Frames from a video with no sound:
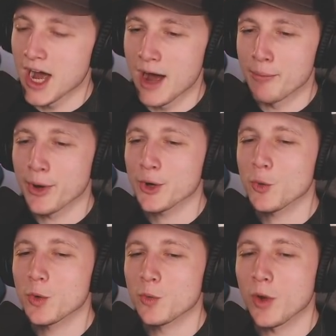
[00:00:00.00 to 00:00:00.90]
Burger
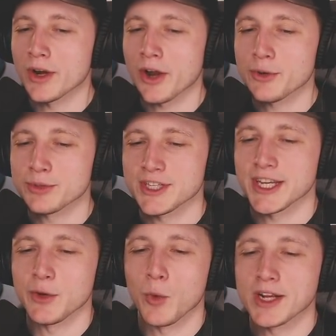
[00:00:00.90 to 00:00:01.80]
would 100%
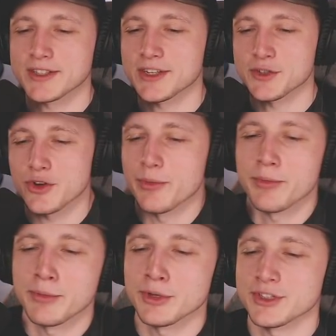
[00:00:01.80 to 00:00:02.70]
get wasted and scream at
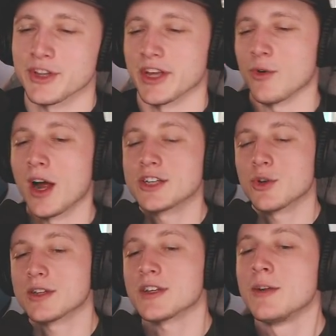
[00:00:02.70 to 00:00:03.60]
people until they cry.
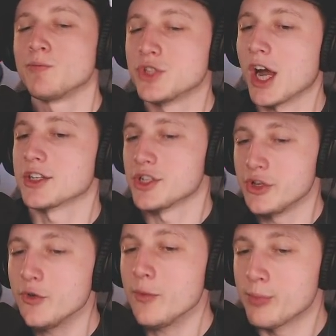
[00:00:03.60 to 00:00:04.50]
Trust. Josh,
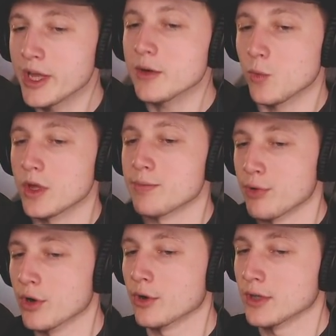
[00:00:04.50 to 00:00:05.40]
you've been with
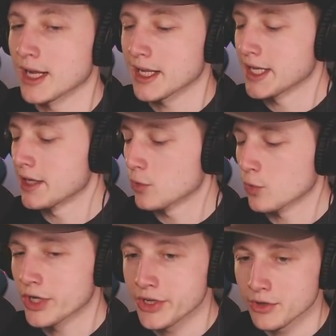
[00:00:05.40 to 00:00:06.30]
Burger like in
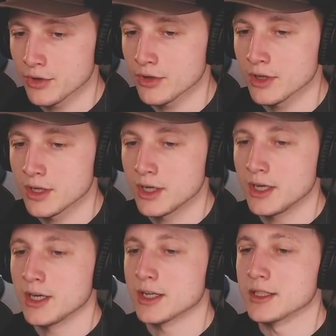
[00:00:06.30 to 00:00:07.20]
real,
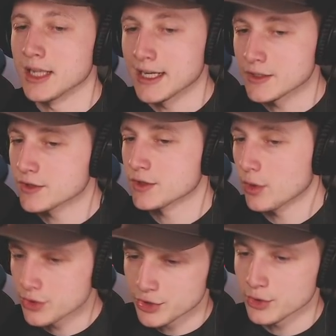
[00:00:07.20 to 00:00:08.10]
like
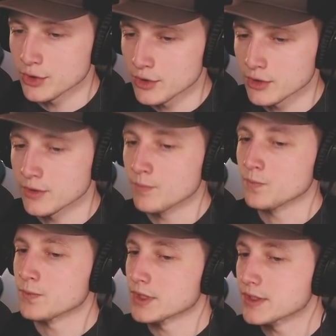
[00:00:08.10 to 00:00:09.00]
social
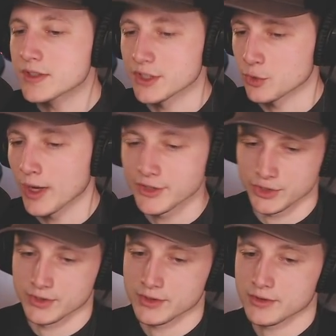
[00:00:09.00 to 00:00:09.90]

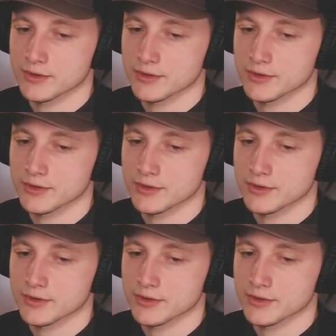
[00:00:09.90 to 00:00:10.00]
situations.